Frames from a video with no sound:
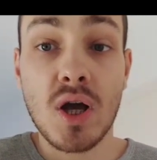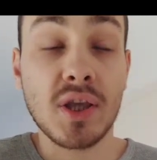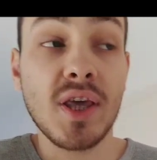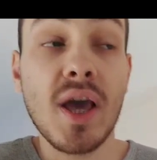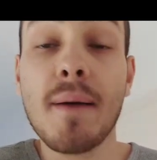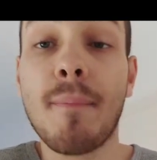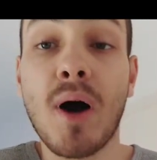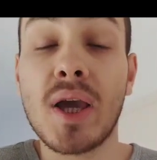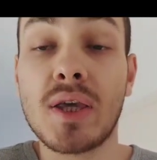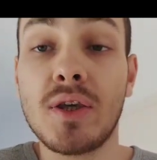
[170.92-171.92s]
get a
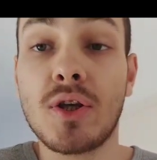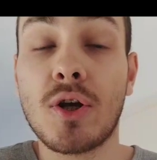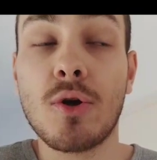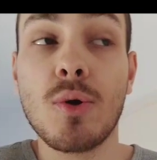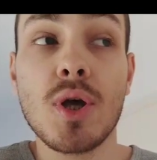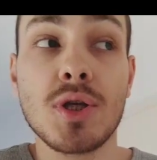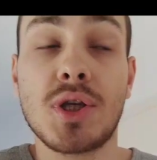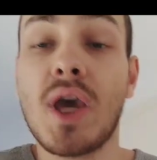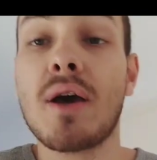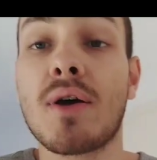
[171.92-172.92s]
bike, you know, just
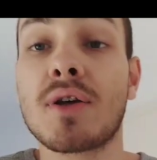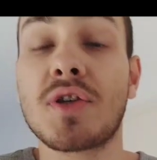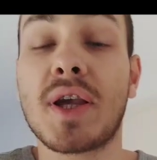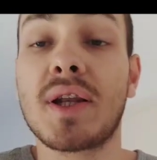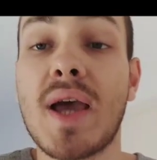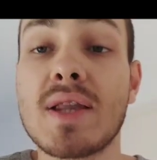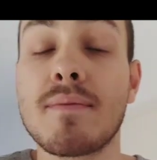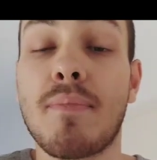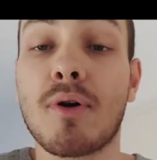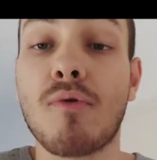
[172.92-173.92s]
get a
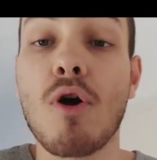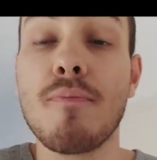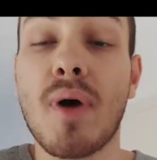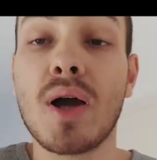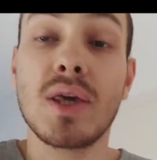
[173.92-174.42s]
second-hand road bike,